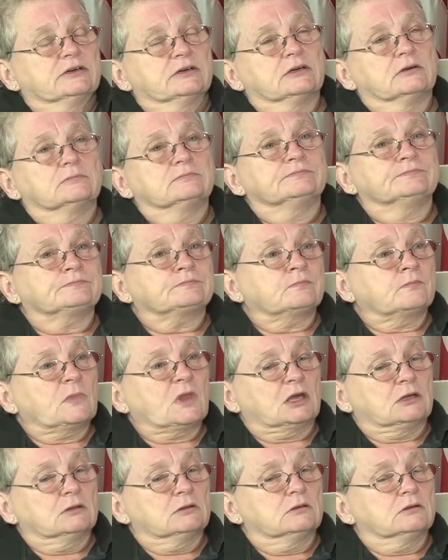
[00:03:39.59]
Um,
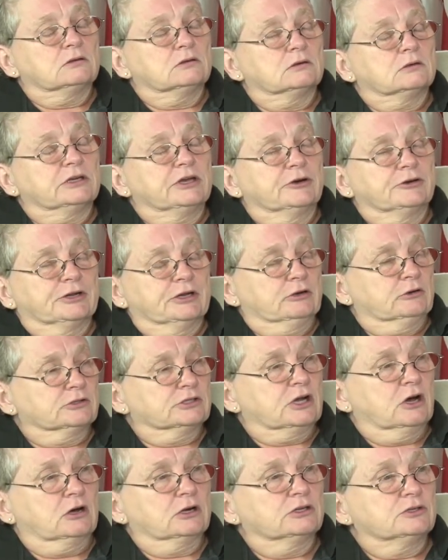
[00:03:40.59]
the caretaker's
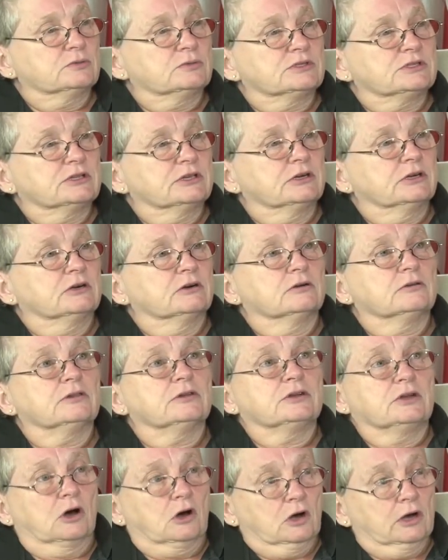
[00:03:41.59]
cottage was there,
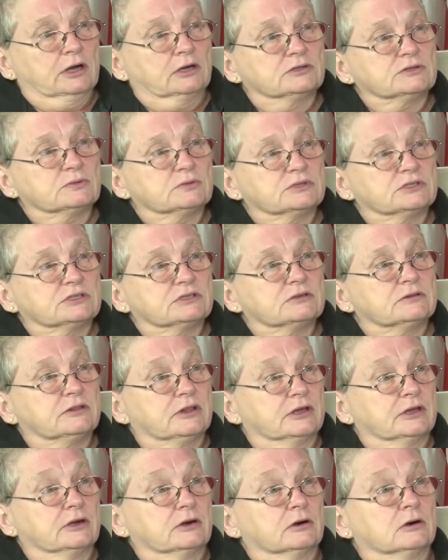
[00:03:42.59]
the dollhouse was
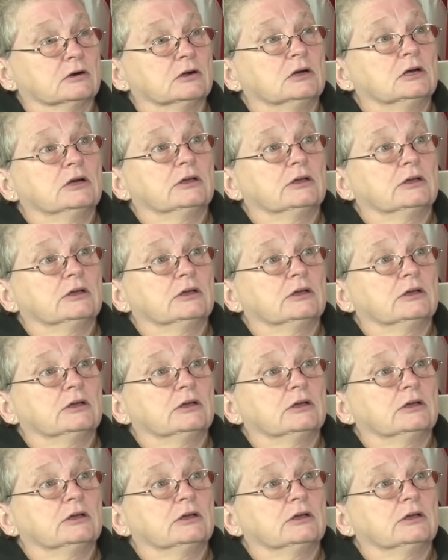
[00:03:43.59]
there,